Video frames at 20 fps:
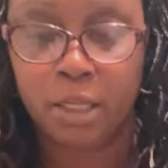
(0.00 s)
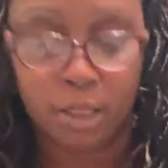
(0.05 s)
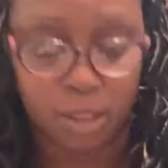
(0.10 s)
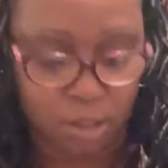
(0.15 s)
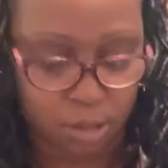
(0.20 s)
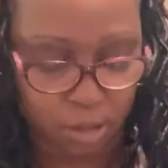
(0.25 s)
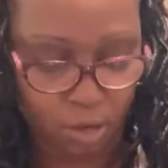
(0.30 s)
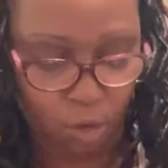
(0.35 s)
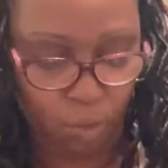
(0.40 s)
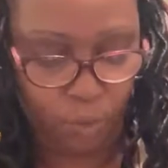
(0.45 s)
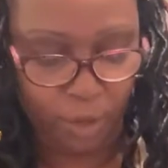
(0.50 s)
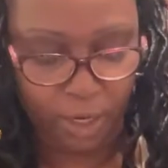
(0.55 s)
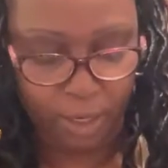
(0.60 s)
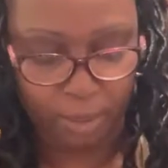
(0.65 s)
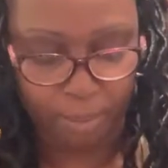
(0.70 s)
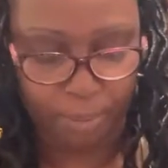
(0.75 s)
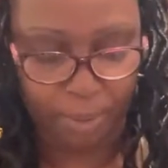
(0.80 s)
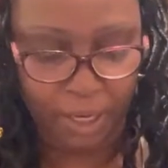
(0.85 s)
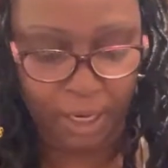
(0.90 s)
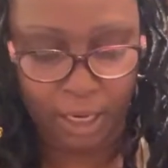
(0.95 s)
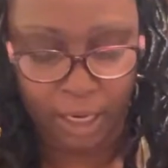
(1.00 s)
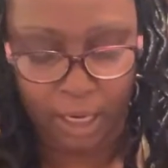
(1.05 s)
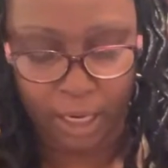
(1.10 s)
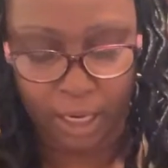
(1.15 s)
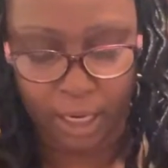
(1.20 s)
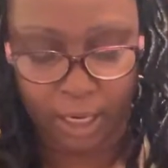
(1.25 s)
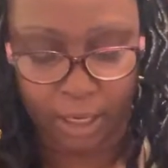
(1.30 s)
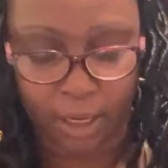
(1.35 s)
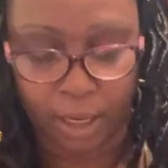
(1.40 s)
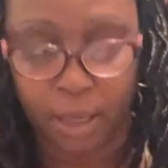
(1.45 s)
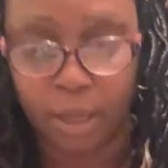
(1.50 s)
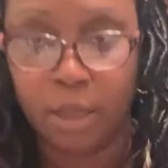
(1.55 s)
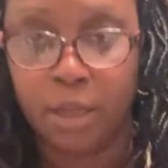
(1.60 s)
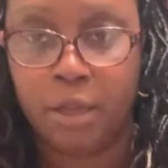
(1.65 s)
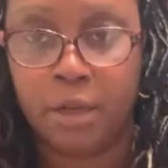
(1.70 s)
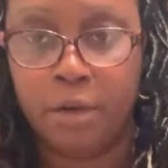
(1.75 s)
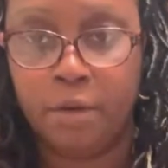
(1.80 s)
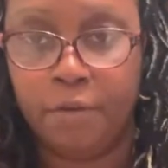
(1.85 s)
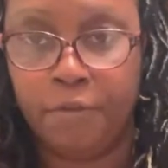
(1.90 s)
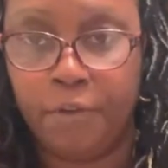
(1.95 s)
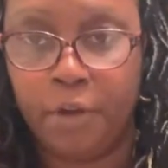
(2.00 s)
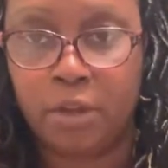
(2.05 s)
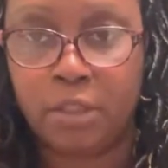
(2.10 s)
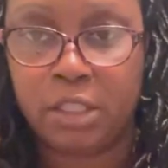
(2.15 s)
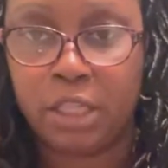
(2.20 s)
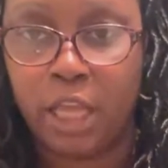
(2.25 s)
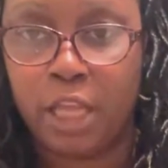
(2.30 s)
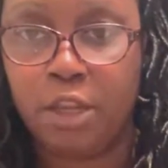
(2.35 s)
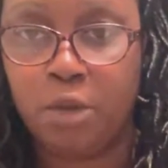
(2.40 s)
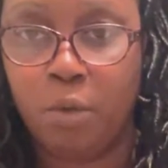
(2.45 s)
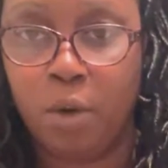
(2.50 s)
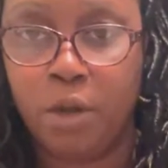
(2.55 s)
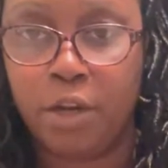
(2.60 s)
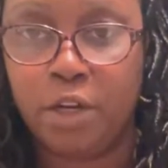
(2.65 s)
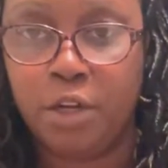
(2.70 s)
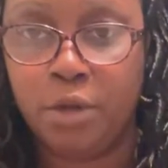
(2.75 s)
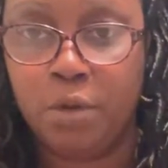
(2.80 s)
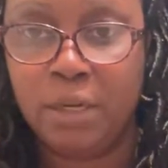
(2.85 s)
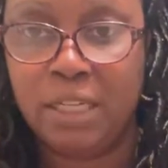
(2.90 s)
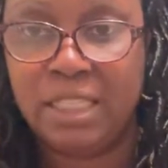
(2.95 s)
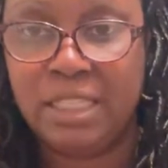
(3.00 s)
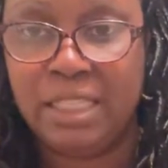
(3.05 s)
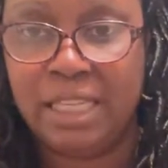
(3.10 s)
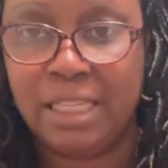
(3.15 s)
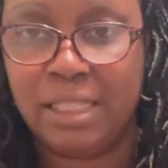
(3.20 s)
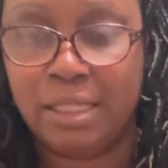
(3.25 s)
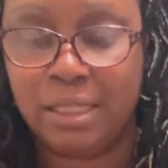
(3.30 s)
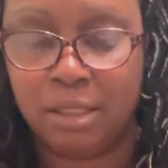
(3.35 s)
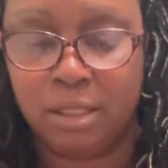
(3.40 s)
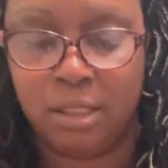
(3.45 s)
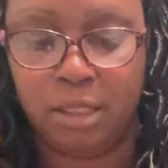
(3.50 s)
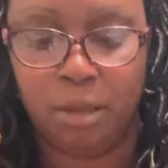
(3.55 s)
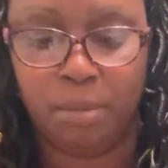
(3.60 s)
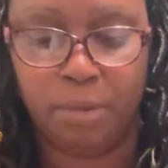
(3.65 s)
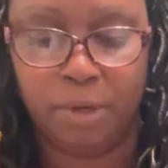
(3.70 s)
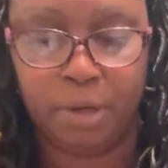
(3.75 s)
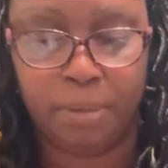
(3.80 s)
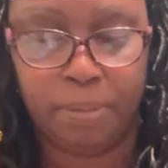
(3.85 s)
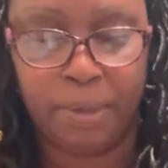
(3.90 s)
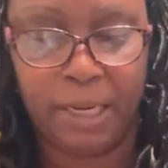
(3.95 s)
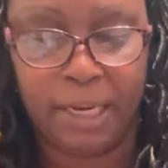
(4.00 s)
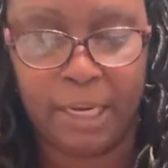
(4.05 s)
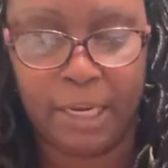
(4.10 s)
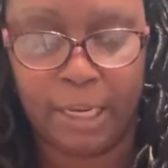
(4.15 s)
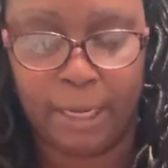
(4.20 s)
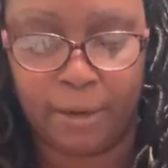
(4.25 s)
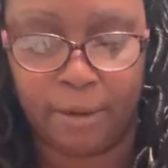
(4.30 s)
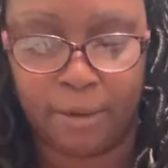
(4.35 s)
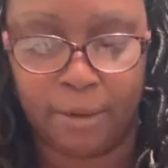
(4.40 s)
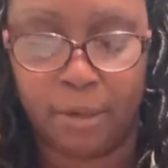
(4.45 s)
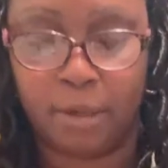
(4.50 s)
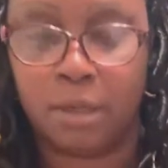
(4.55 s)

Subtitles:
So with the pen, the first thing you want to do is disassemble the pen.